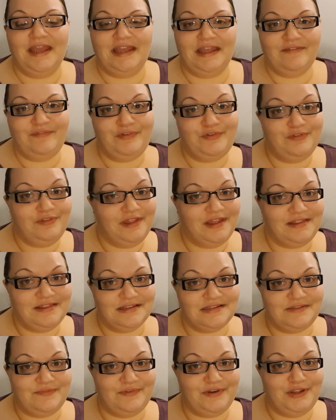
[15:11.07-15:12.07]
If you like
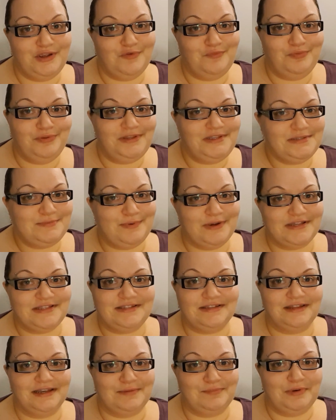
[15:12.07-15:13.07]
this video, please press
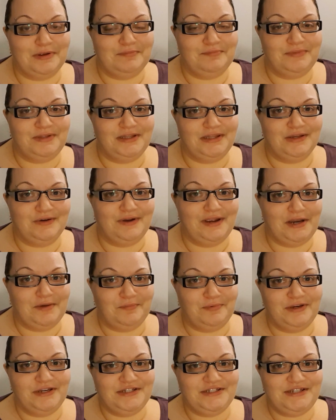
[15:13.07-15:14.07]
the like button below. I'd
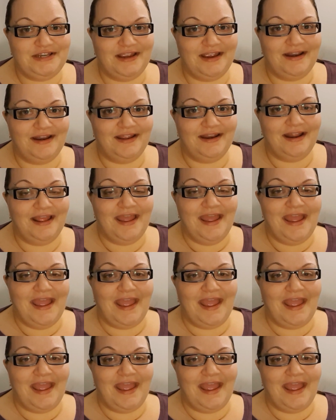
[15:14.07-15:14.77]
appreciate it.